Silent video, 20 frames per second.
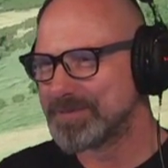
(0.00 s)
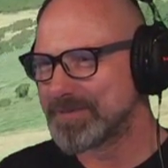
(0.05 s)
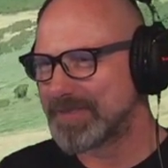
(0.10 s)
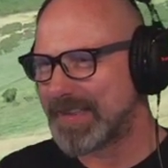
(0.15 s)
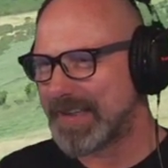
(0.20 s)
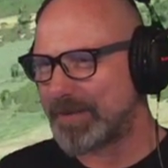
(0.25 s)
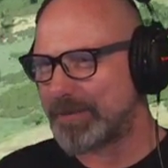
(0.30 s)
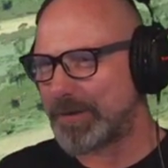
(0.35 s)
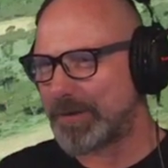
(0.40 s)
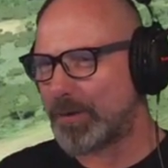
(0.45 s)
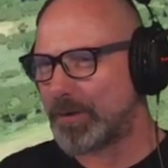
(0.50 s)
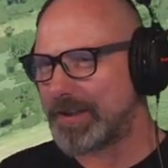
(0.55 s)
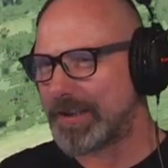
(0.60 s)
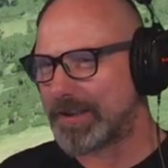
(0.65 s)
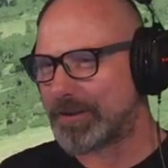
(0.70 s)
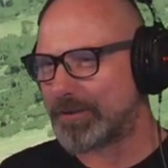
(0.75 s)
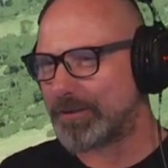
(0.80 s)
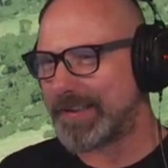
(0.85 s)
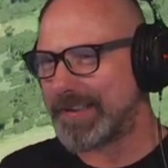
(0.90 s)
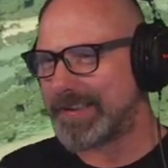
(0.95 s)
and we all
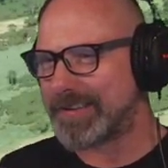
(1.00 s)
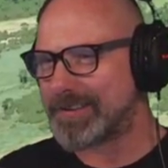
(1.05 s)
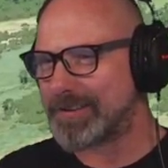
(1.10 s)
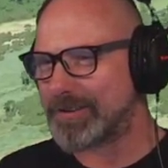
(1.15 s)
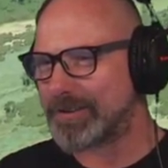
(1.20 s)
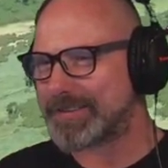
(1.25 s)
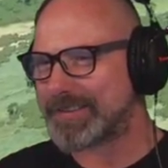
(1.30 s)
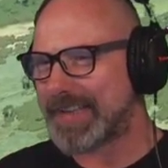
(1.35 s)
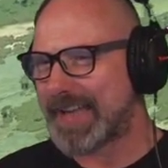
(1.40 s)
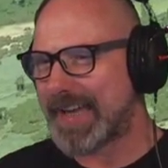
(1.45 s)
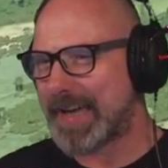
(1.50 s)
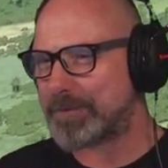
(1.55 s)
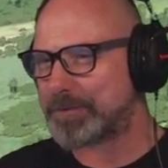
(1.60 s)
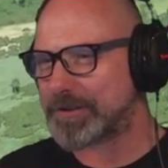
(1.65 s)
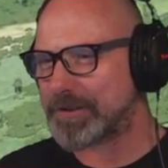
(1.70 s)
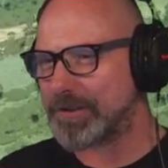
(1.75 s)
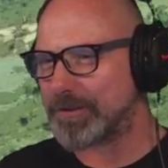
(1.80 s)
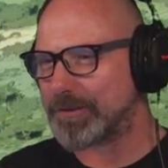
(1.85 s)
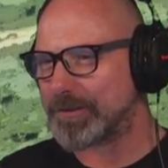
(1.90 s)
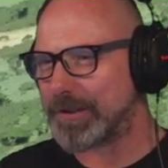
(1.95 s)
agree it looks
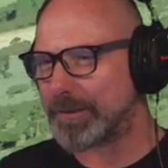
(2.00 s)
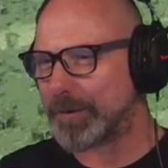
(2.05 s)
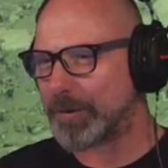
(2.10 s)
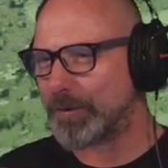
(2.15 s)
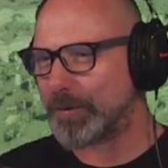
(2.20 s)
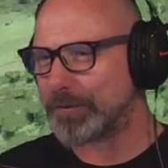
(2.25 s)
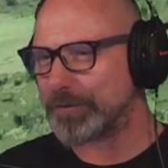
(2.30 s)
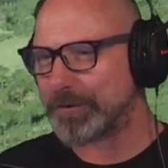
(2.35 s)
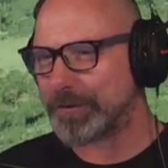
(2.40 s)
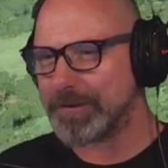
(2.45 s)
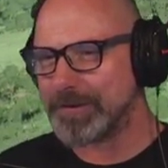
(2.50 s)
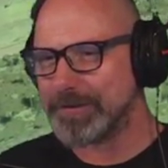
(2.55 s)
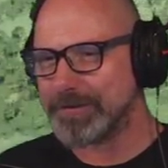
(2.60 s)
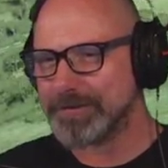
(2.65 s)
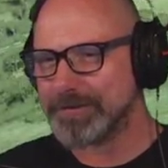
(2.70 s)
absolutely beautiful.